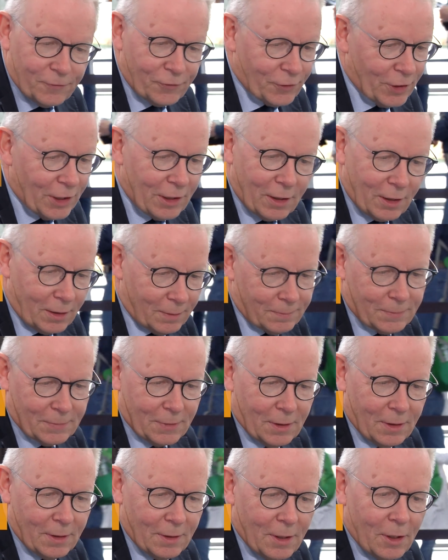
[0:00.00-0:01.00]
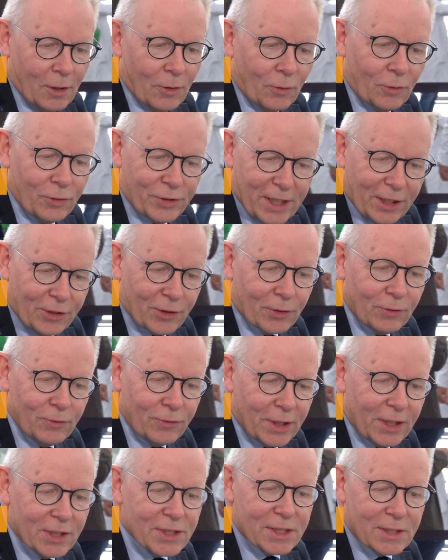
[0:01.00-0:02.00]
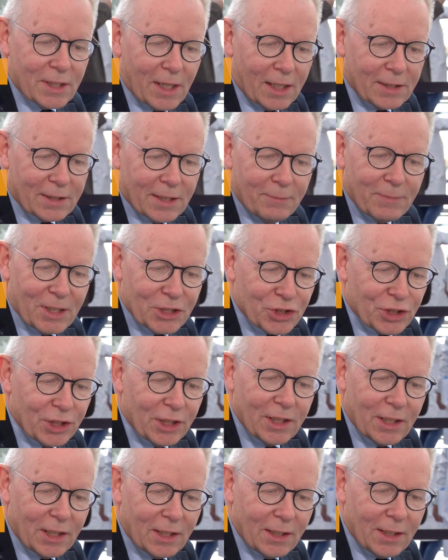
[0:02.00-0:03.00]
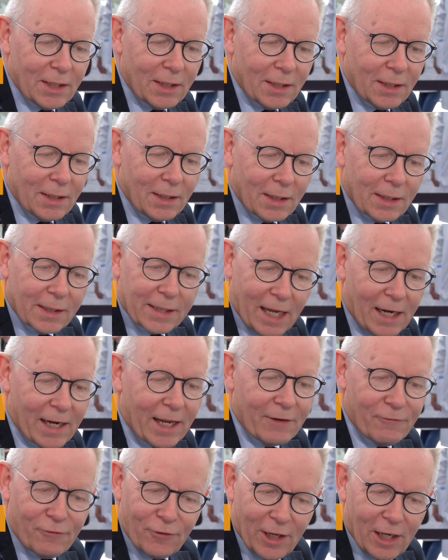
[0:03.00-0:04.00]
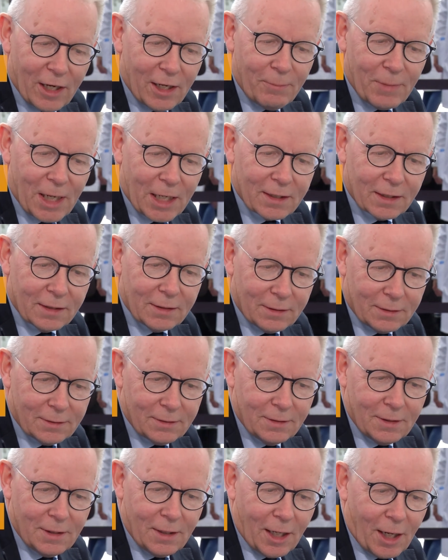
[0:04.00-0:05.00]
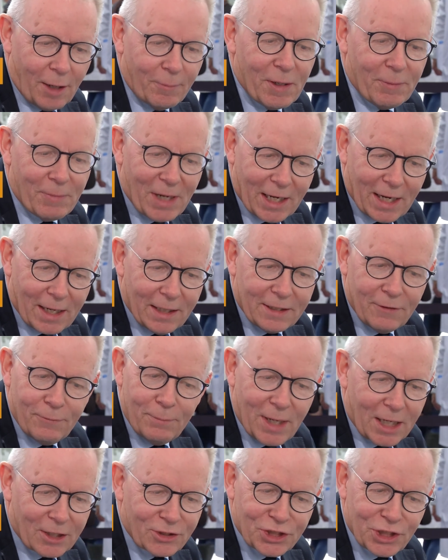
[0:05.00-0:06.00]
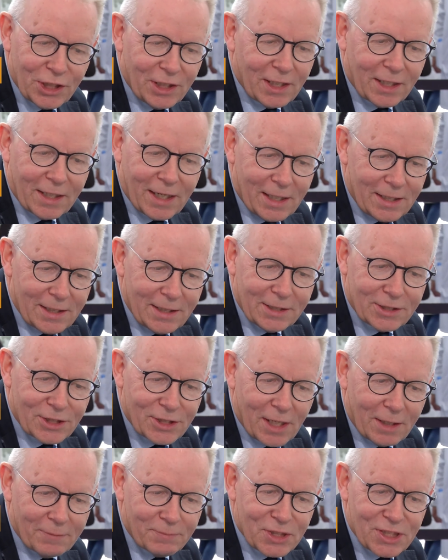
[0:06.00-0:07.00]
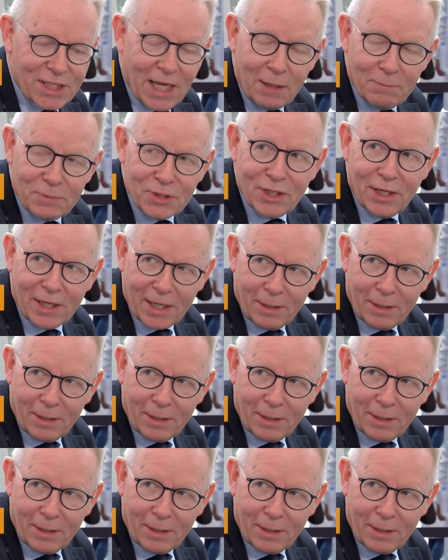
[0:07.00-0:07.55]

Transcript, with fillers: Yes, frequently. And the reason is that the machine can make a mistake. It can't repair itself or improve itself either.